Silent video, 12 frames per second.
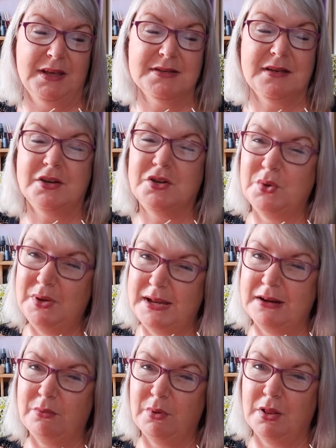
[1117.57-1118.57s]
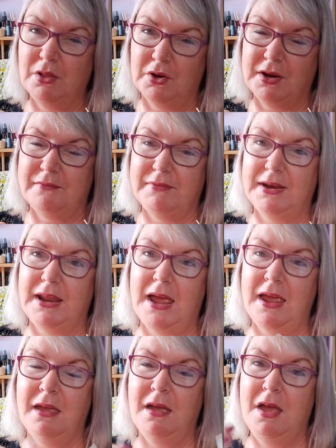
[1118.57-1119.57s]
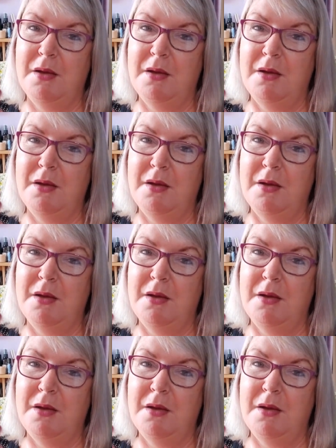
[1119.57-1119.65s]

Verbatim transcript: So I do knit quite a lot every day,